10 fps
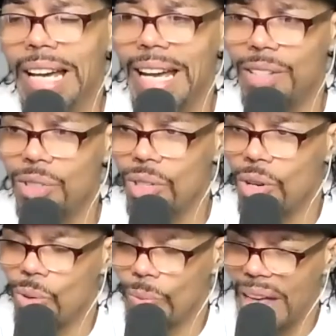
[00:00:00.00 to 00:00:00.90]
And
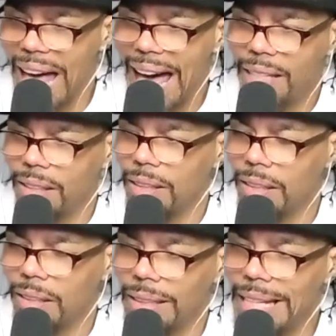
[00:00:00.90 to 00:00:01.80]
so that
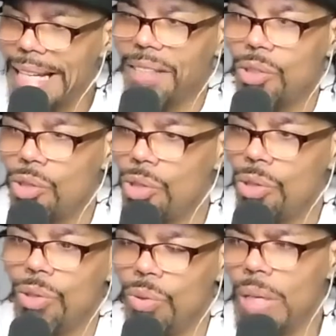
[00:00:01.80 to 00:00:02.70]
lent
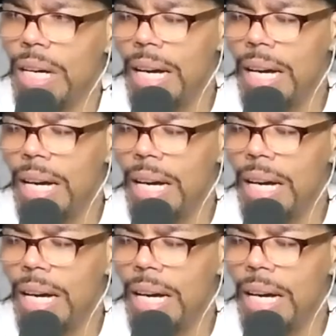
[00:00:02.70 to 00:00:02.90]
to